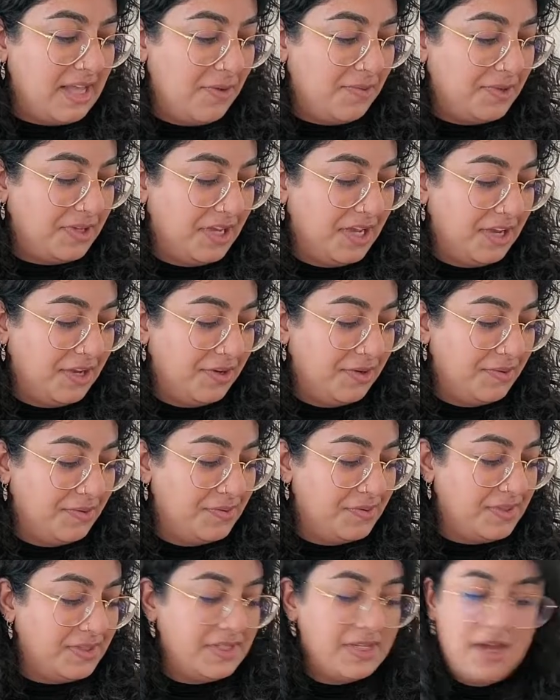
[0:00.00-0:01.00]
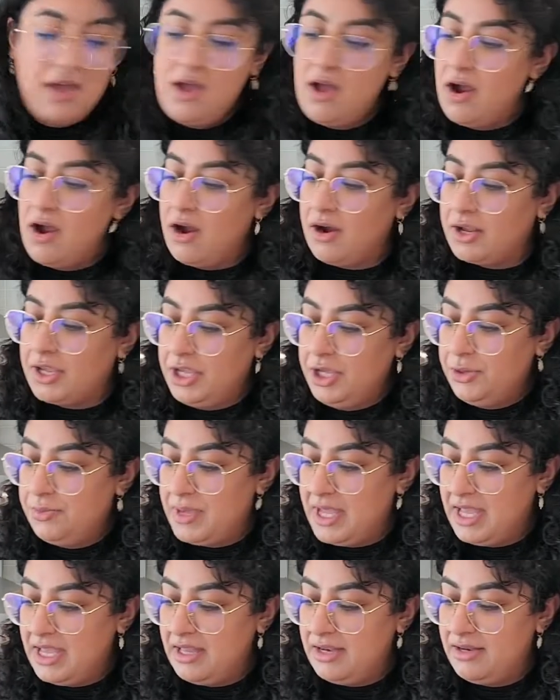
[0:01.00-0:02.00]
that we'll use are
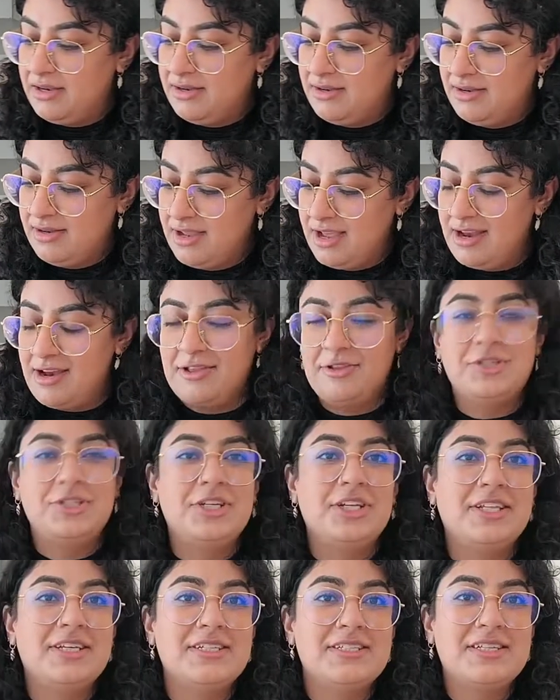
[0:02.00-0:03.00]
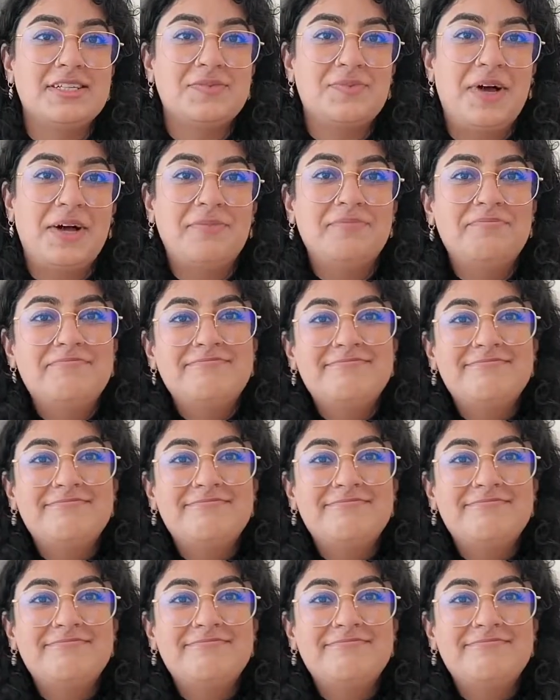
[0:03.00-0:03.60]
cumin and other chilies as well.